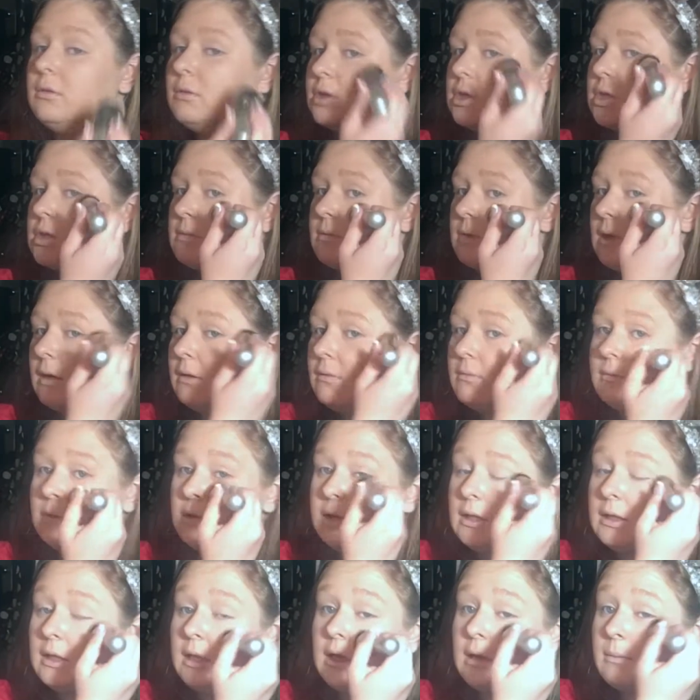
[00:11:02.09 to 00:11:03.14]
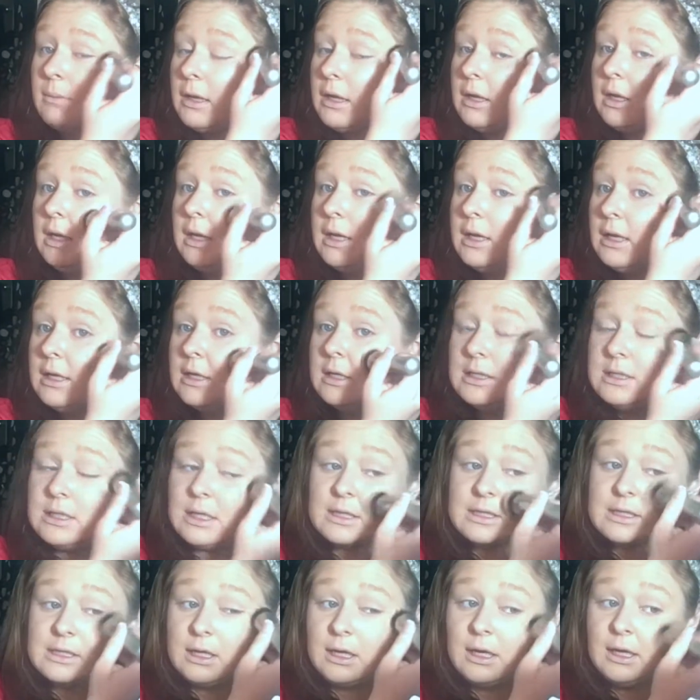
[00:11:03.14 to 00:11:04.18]
which is what I really like about it, and it
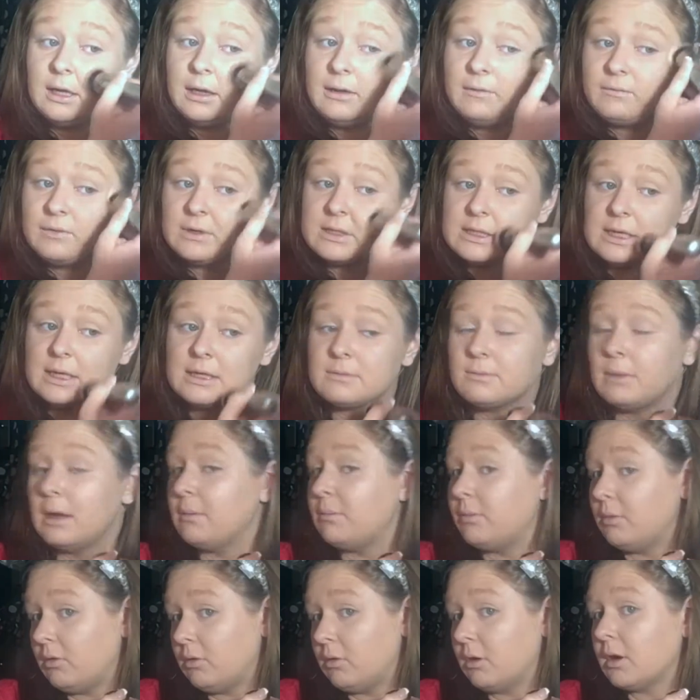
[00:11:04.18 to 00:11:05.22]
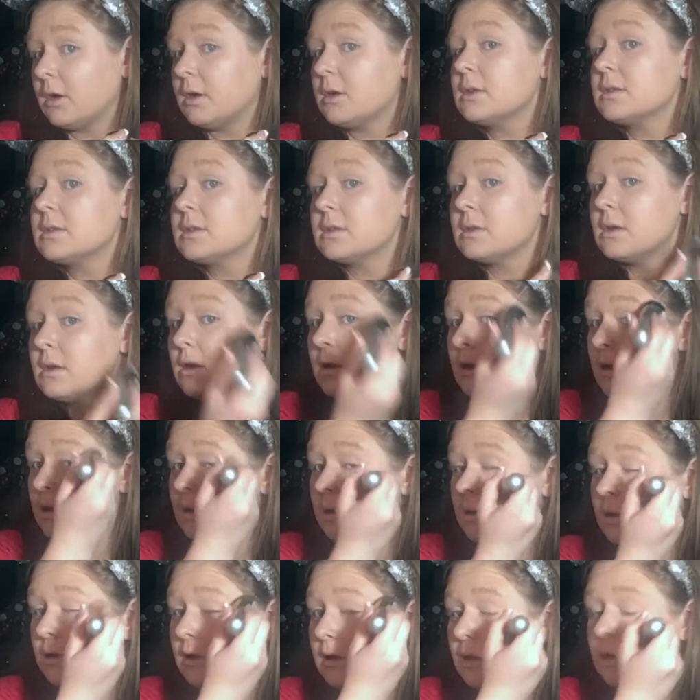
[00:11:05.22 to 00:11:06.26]
does not emphasize my pores
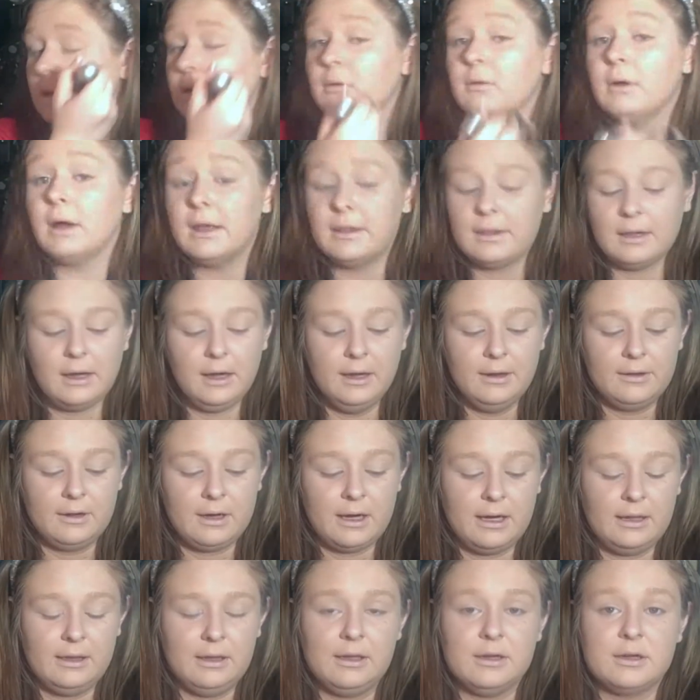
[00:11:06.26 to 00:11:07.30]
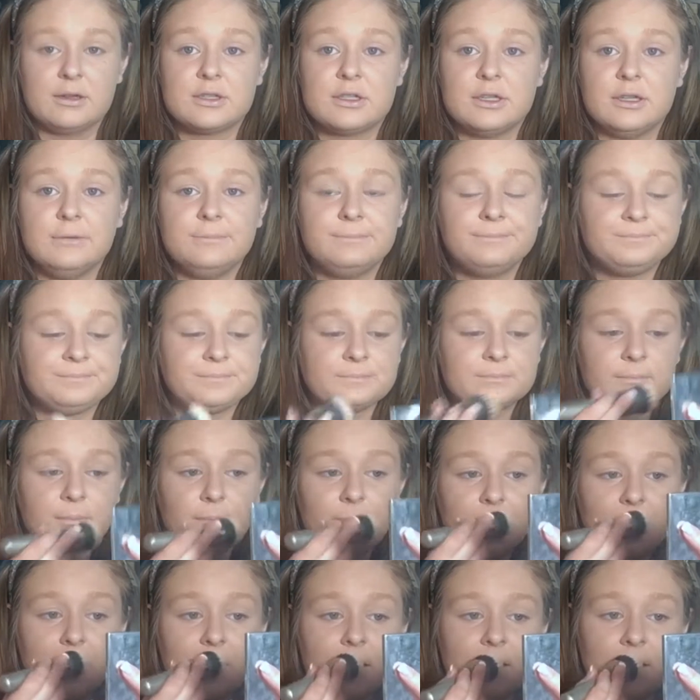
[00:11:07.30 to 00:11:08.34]
in a way that other highlighters do.
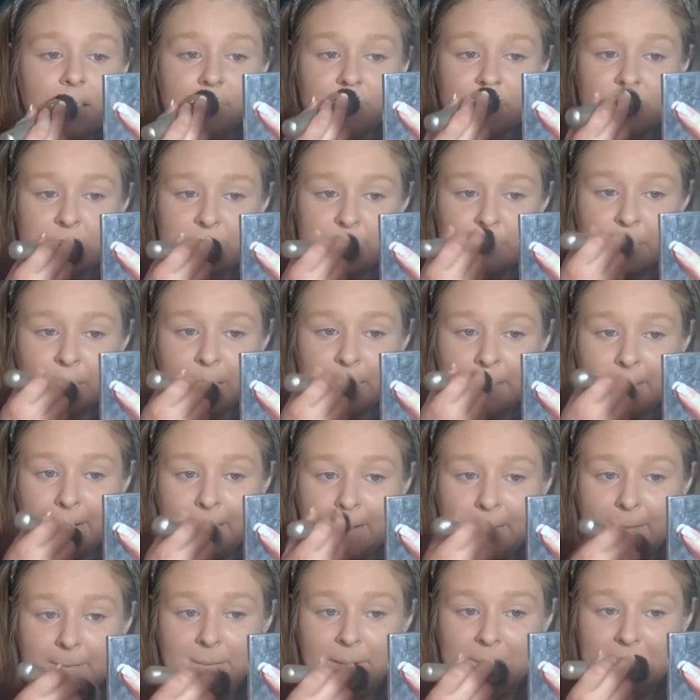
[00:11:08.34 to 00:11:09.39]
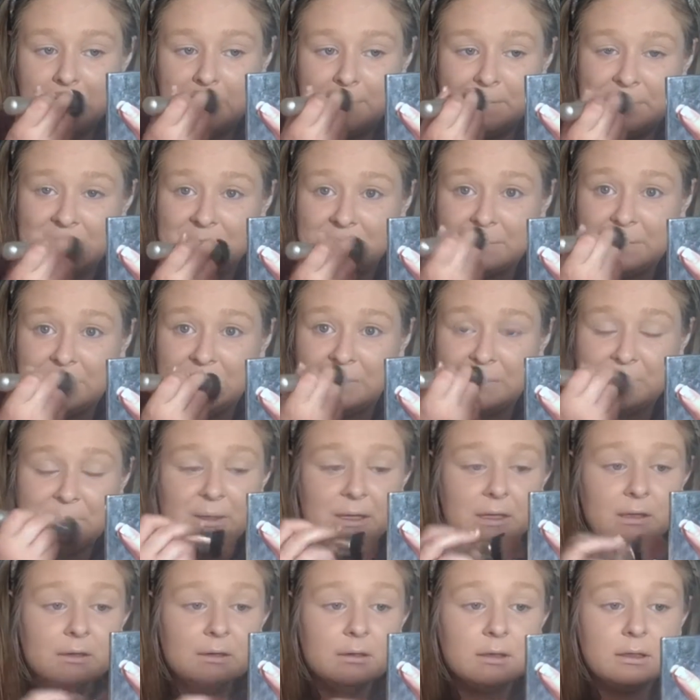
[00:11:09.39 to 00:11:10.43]
And I'm just putting that on my Cupid's bow as
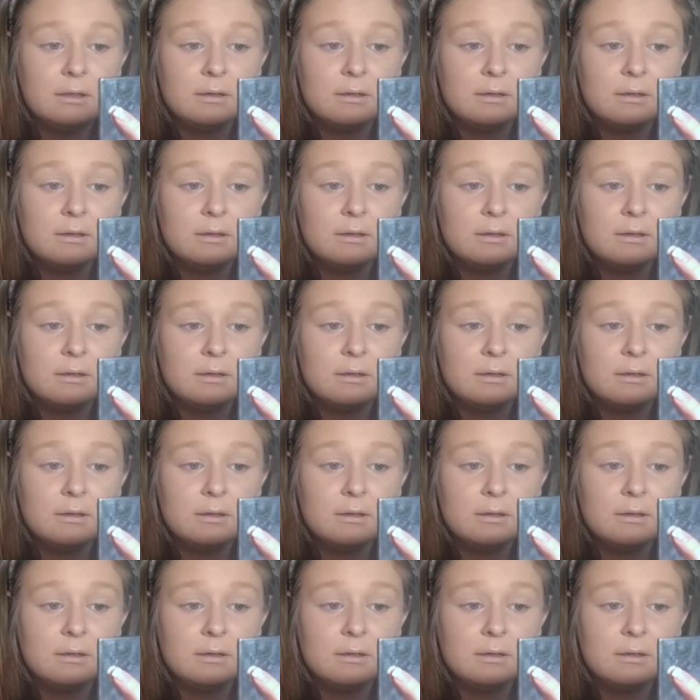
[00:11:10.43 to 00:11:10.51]
well.